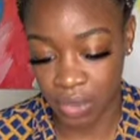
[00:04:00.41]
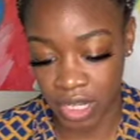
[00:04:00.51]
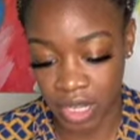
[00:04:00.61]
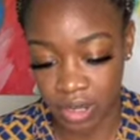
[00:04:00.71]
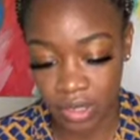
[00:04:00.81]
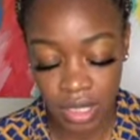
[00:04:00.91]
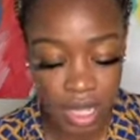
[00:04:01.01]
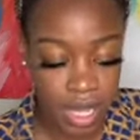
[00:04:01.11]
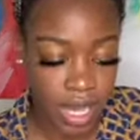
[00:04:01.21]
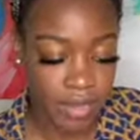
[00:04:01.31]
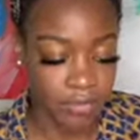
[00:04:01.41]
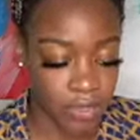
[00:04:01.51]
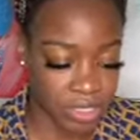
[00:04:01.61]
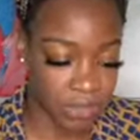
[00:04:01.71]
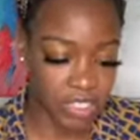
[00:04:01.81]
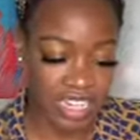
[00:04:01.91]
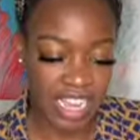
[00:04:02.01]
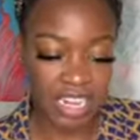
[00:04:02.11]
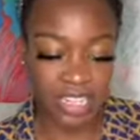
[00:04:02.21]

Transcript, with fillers: 1L, for some reason I kind of